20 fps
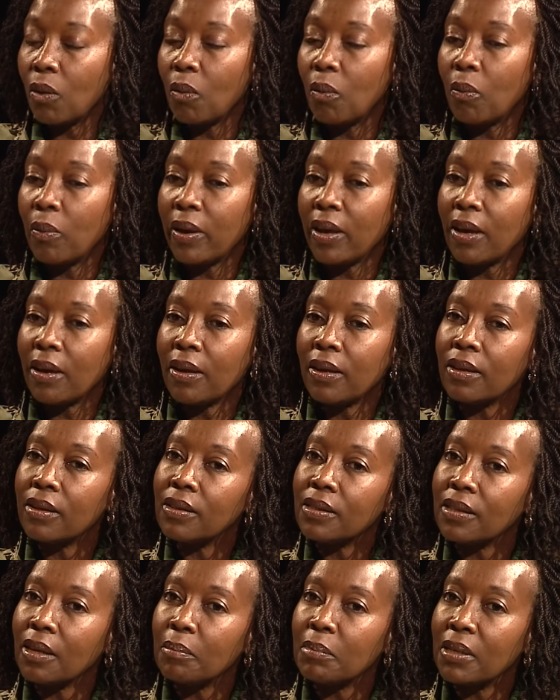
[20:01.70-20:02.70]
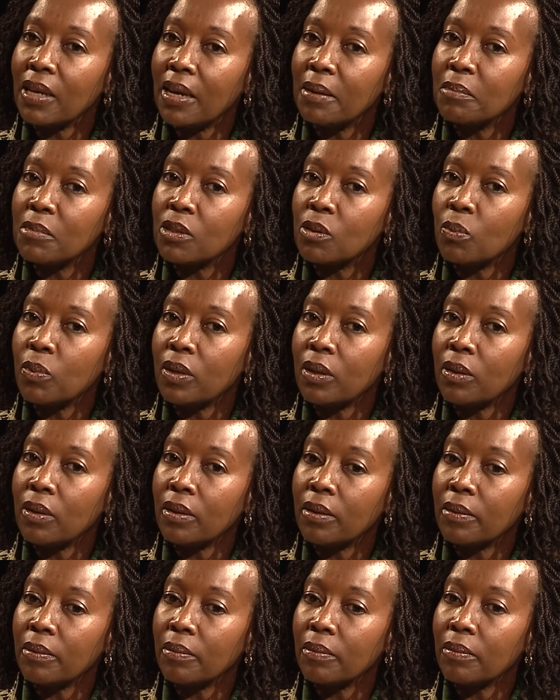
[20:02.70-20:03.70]
where sometimes
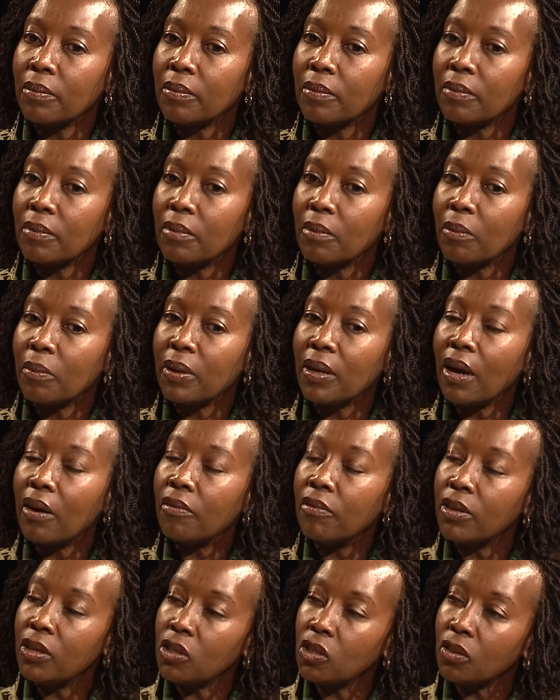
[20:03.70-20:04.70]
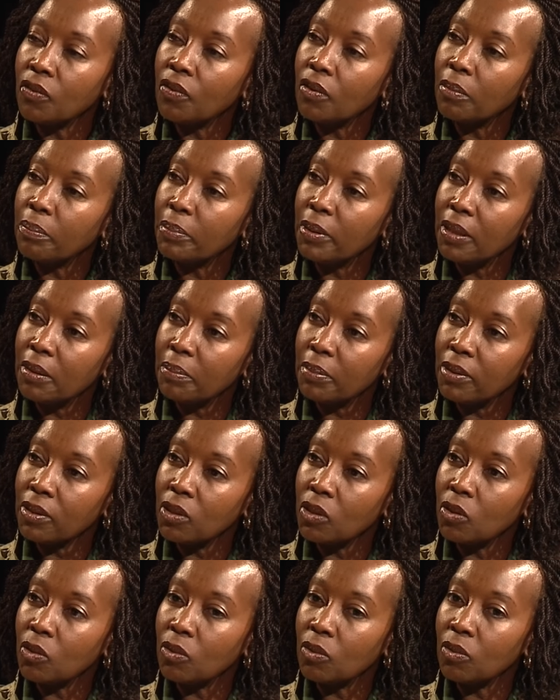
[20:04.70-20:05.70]
we arrange for people
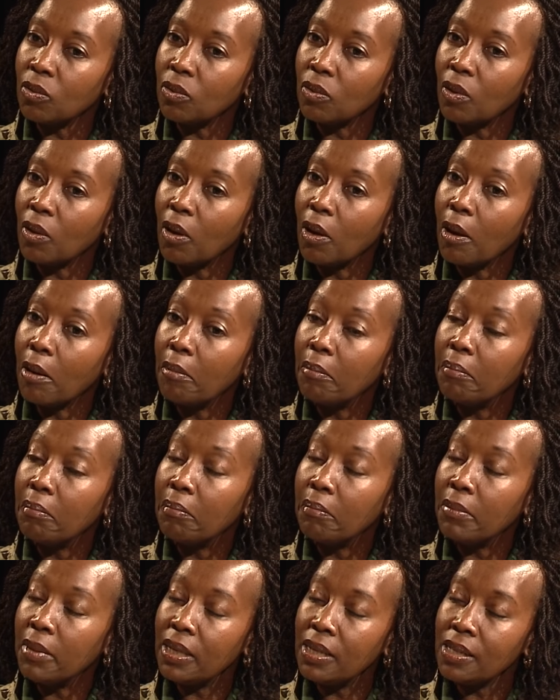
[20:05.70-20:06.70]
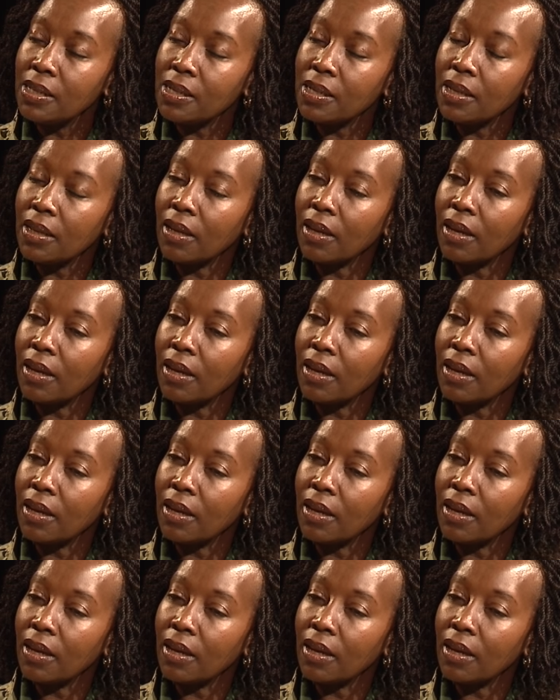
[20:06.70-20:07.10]
to meet